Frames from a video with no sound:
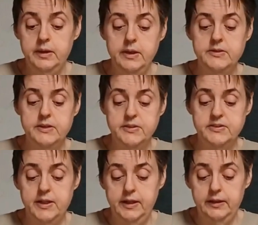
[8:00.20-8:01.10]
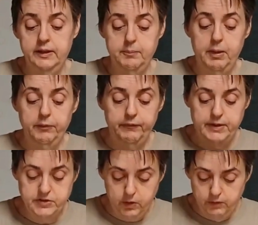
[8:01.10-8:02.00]
since technically both of
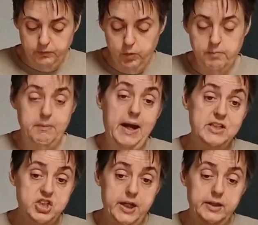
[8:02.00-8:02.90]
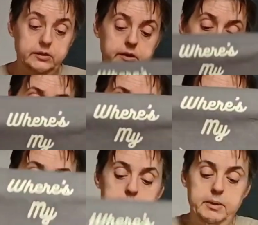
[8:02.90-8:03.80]
these are for my channel.
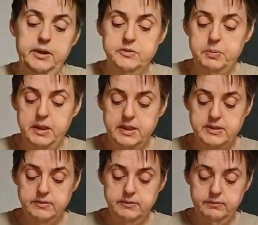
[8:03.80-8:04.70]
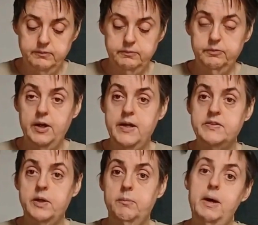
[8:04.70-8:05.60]
Because Piggy's phrase
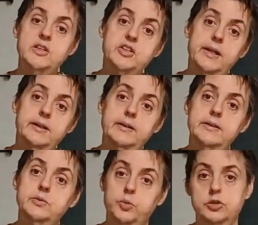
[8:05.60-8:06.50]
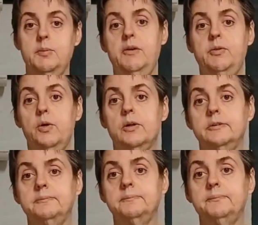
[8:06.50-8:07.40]
on my channel is, where's my fork?
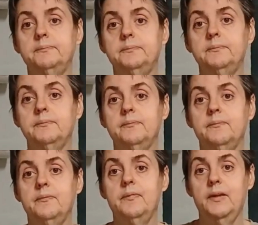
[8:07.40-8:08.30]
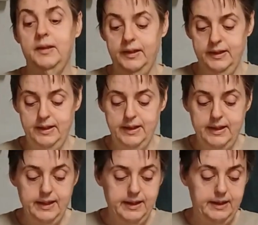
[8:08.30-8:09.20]
Yep.
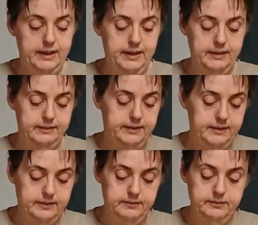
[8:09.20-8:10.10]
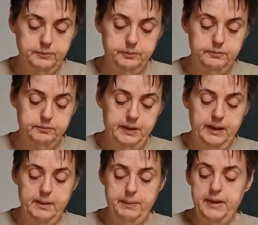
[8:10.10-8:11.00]
And I'll
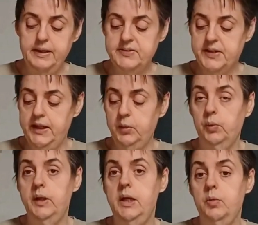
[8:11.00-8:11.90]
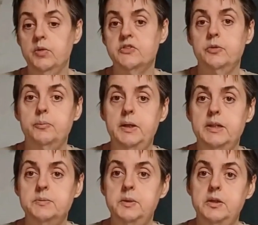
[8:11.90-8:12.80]
let Piggy design the one he wants for
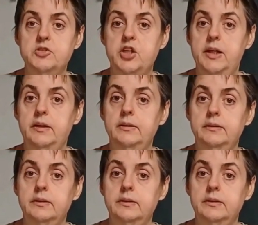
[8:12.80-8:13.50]
Piggy's Piddle channel.